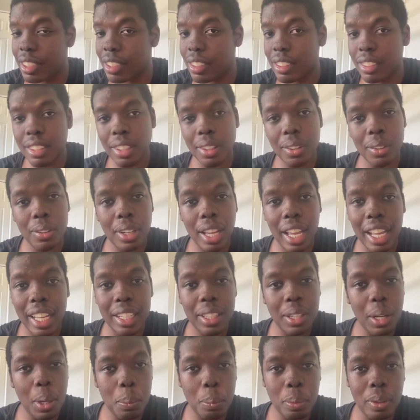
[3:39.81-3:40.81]
So
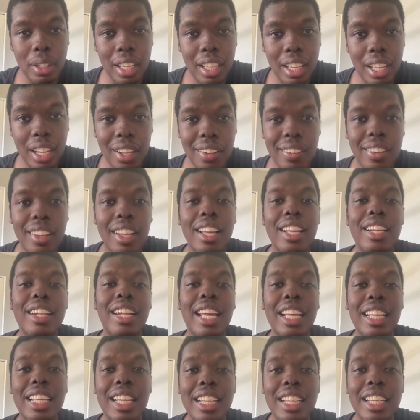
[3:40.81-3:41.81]
ain't no playoff.
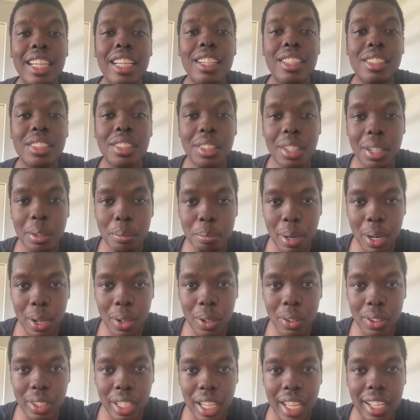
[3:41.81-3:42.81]
They can get to a
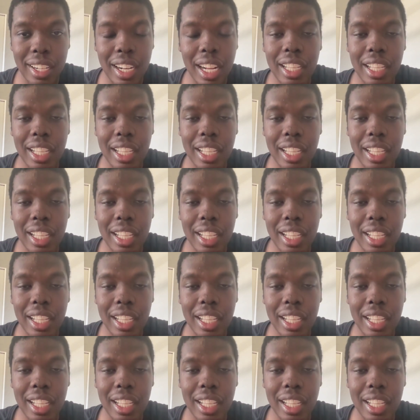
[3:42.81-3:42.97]
bowl game.